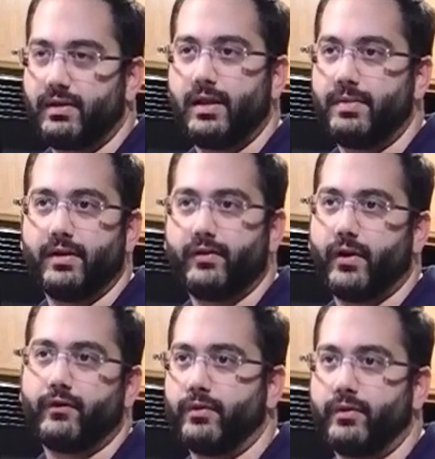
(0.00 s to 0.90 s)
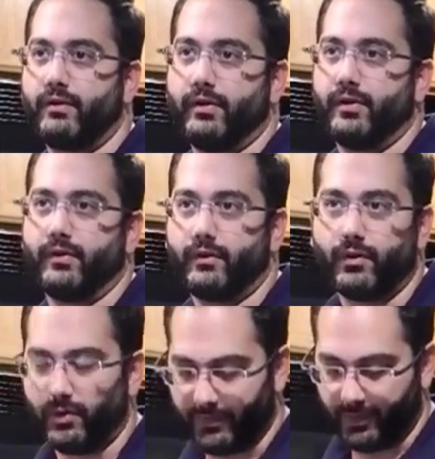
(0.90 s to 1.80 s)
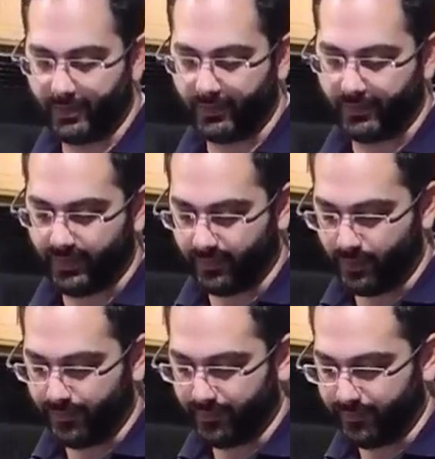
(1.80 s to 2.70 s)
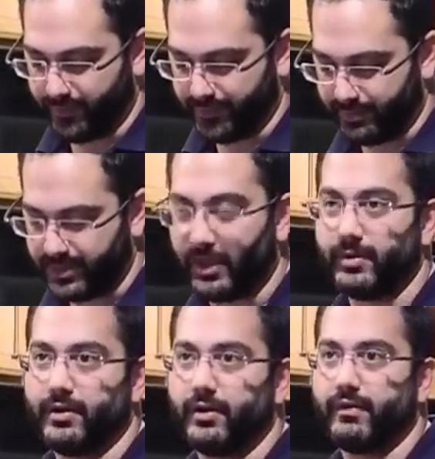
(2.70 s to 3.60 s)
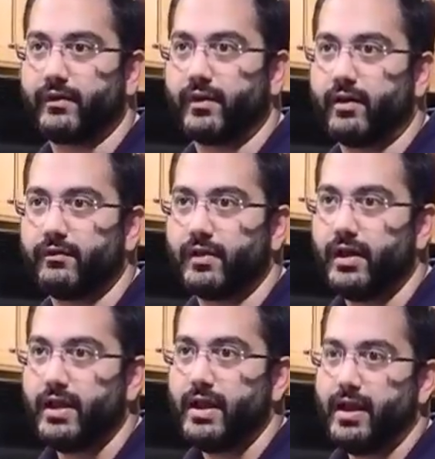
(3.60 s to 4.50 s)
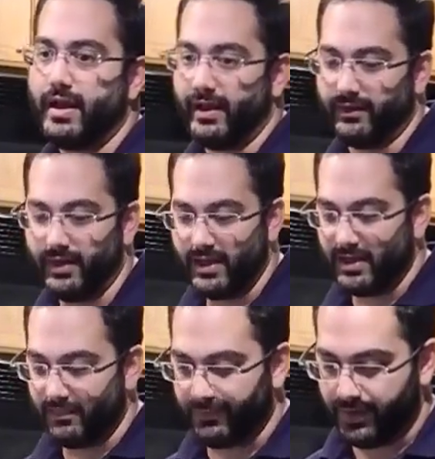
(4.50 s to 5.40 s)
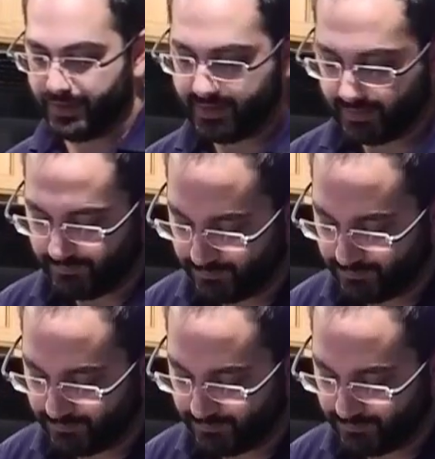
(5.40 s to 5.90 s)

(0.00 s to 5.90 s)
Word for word: keeping in touch with everything that's going on there is, is almost a full-time job in and of itself. And you need to,